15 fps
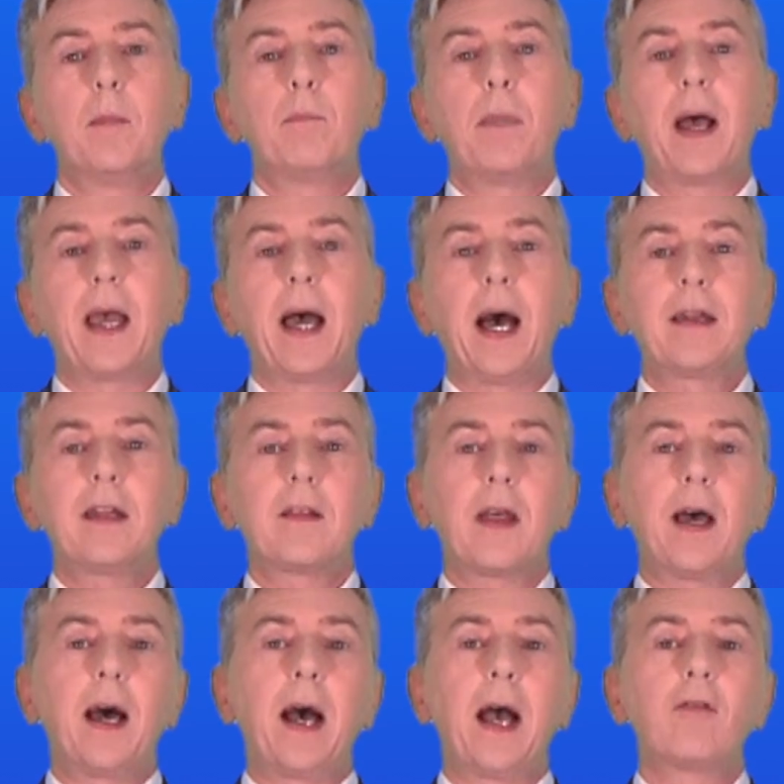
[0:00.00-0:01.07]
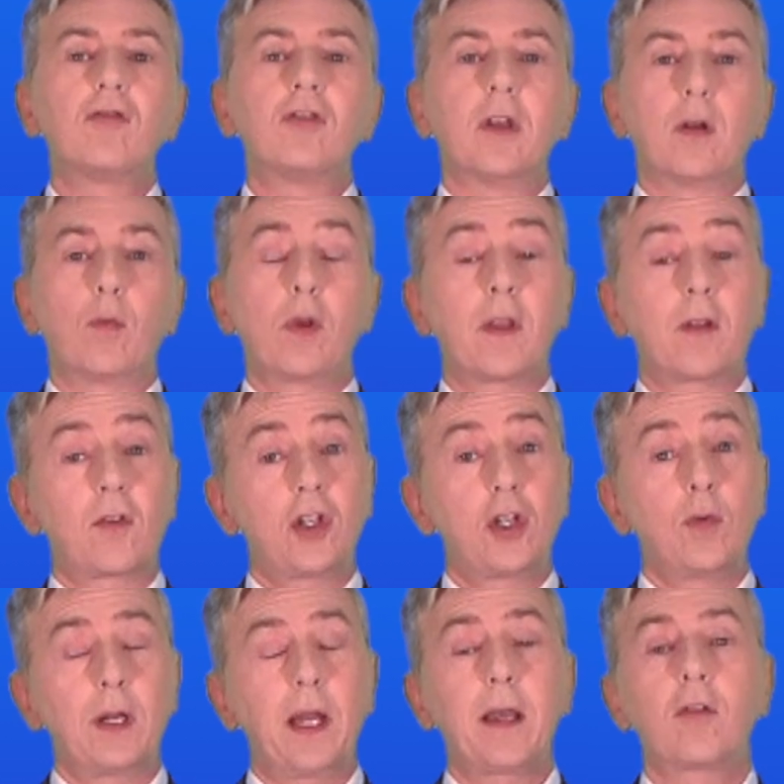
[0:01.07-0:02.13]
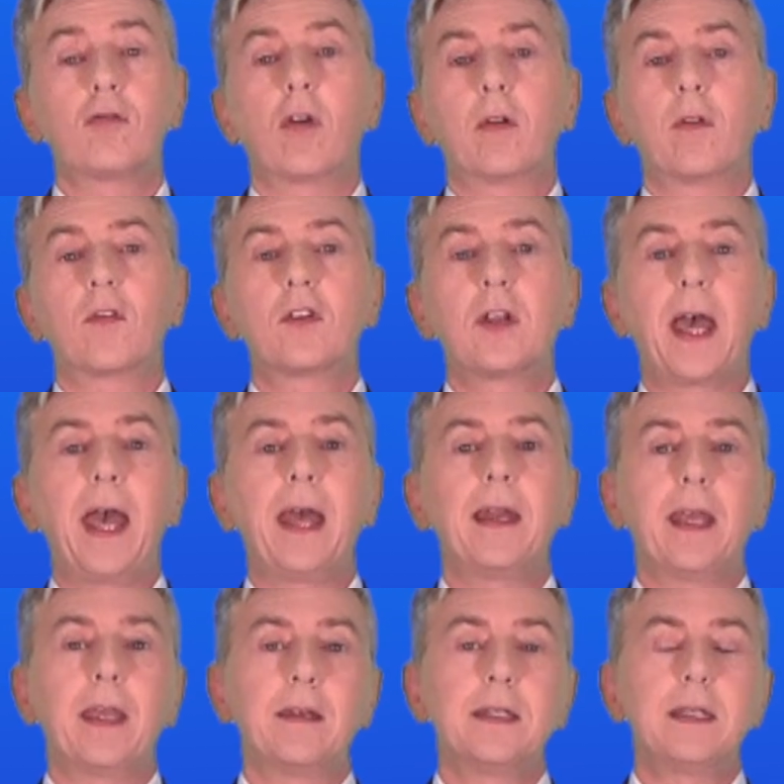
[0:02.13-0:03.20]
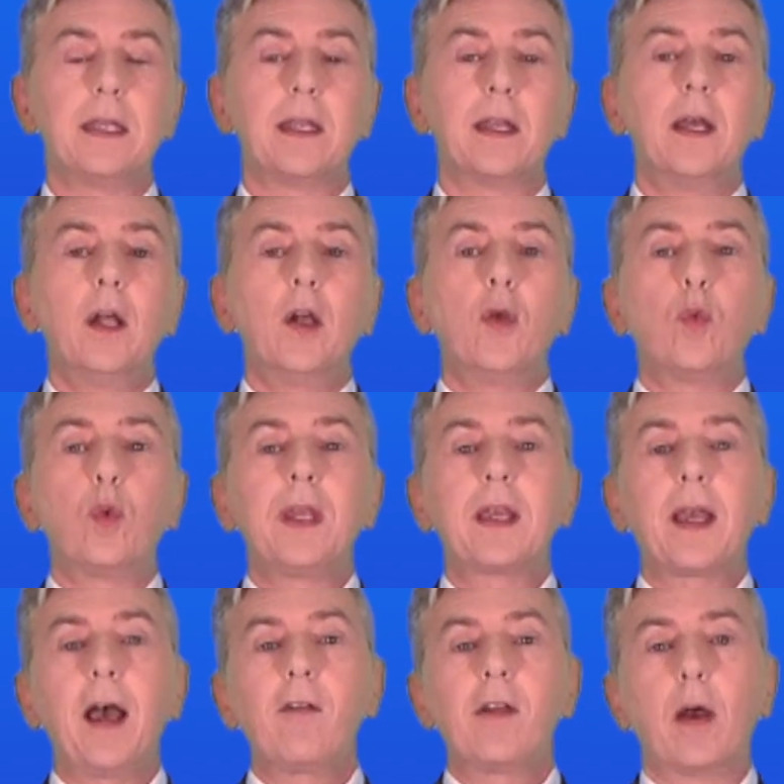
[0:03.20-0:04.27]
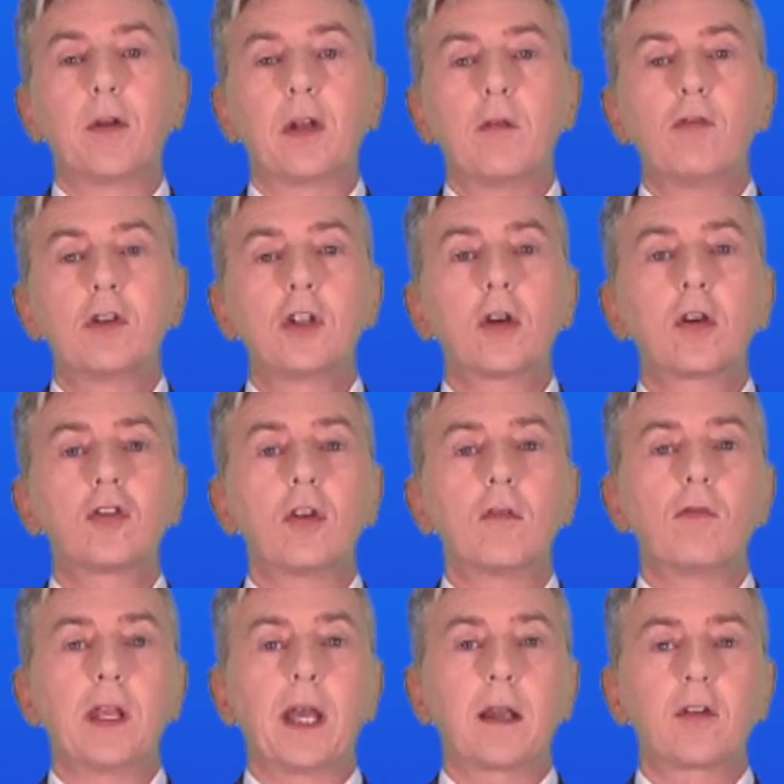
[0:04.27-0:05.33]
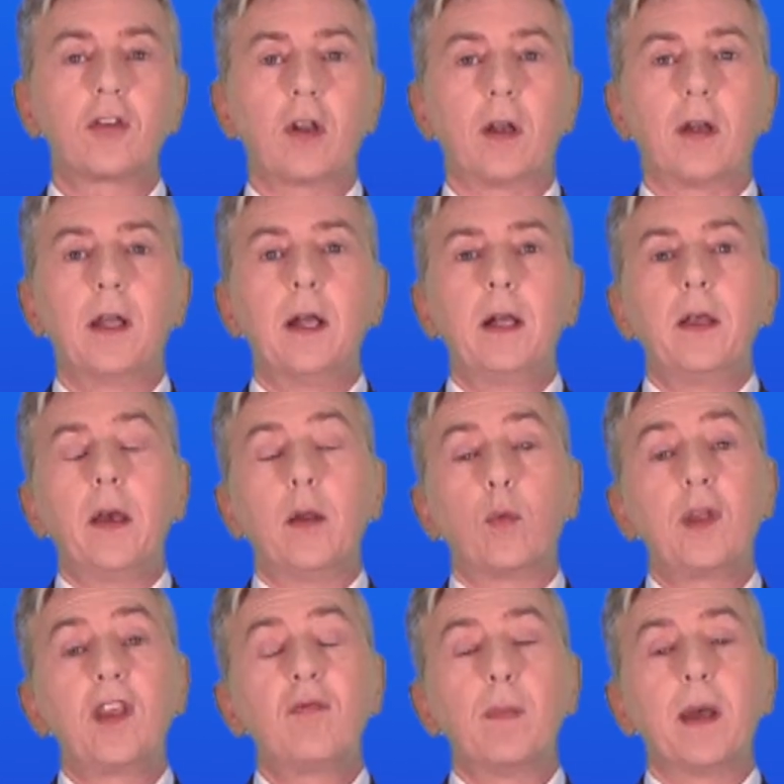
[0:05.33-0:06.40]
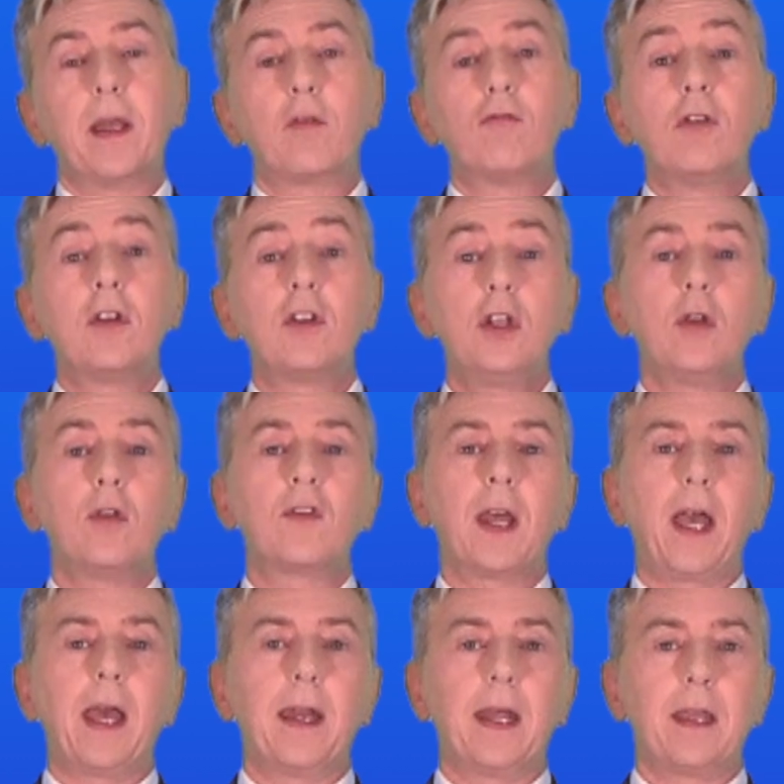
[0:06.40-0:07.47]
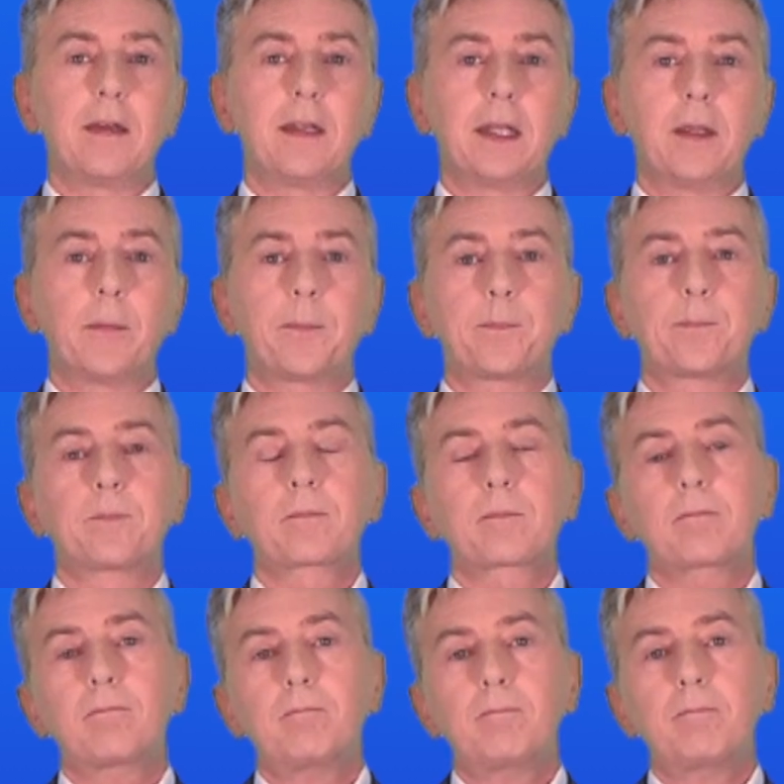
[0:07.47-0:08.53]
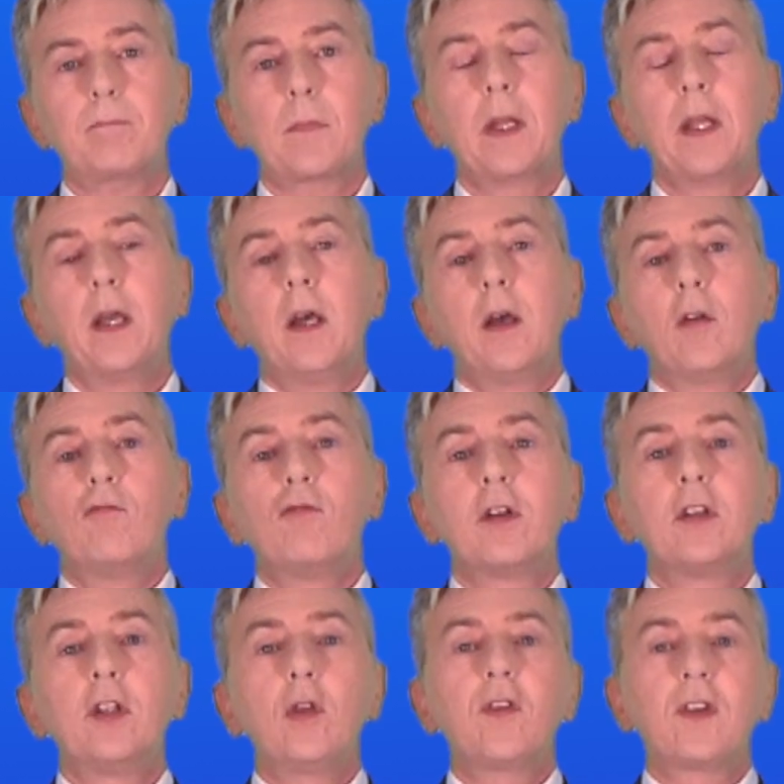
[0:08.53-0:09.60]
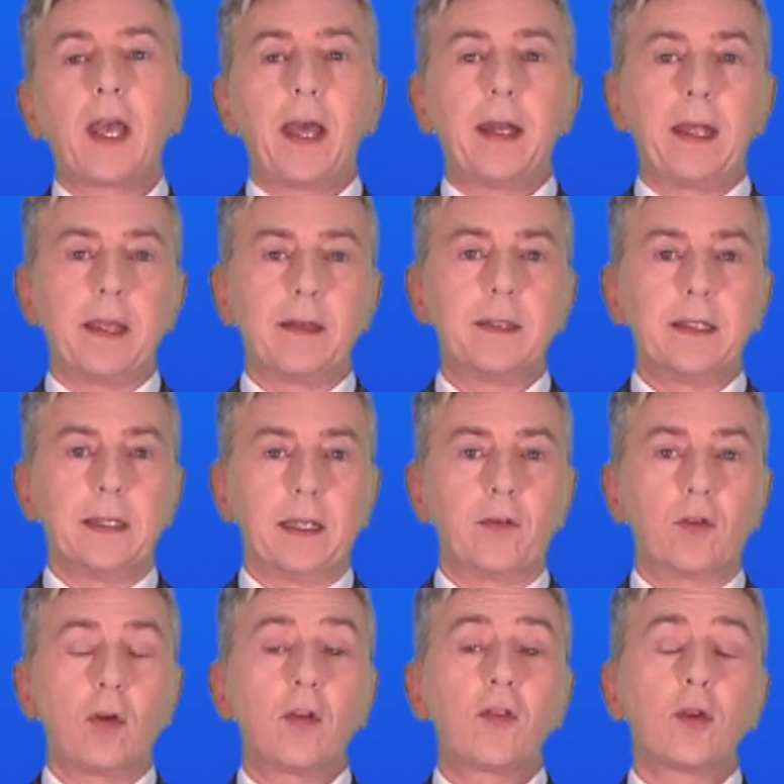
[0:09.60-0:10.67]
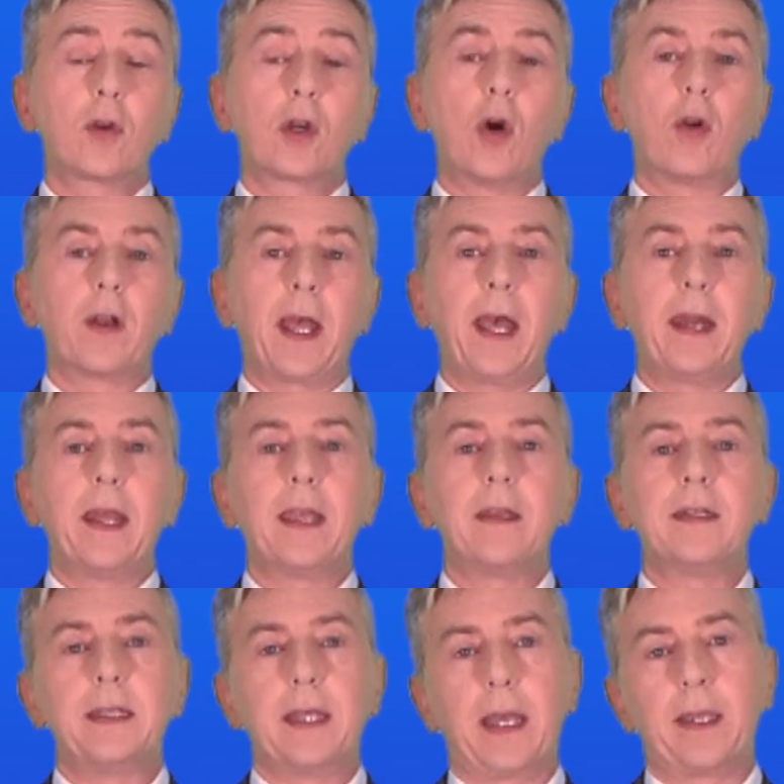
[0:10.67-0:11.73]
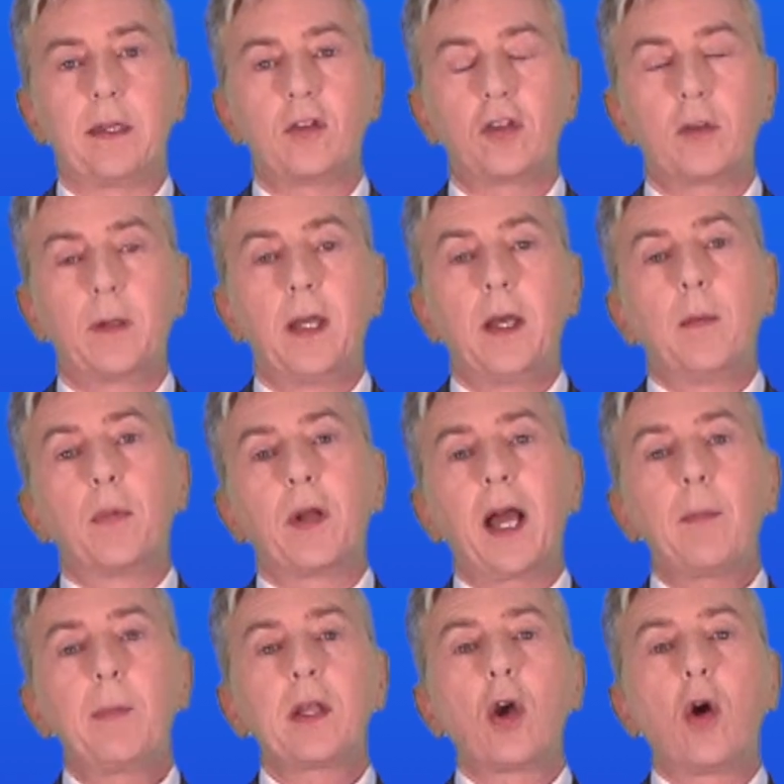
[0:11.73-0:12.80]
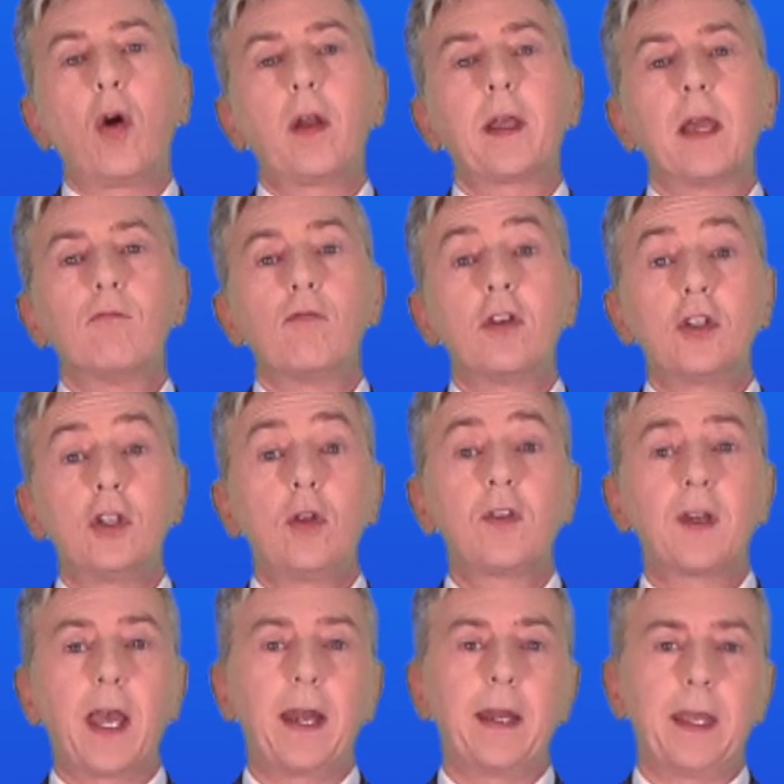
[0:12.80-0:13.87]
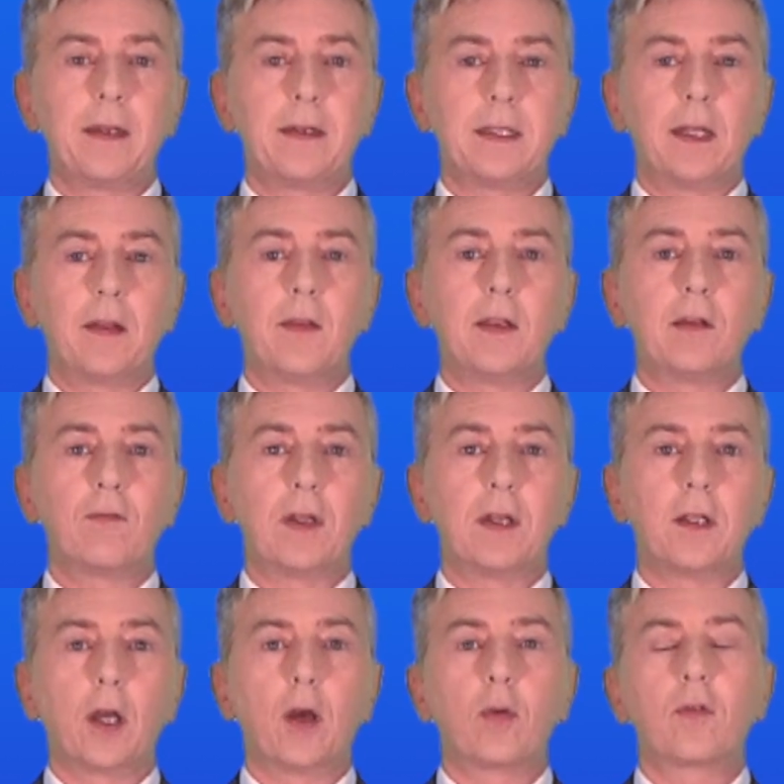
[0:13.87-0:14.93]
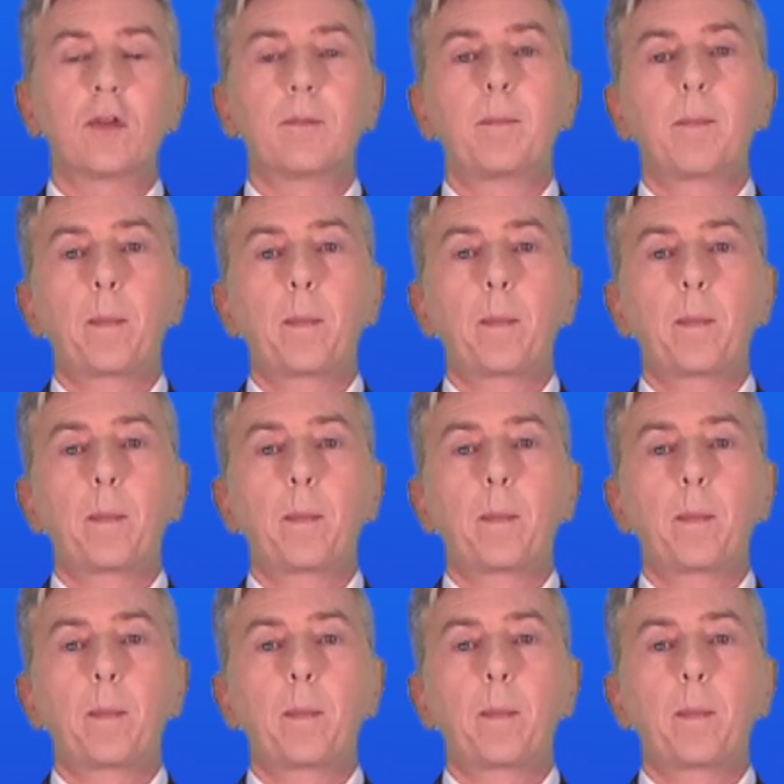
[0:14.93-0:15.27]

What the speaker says: By adding the hydrogen with its two electrons to NAD, we carry out a reduction reaction, and we've made reduced NAD. Reduced NAD is also called NADH, but I'll be calling it reduced NAD in these videos.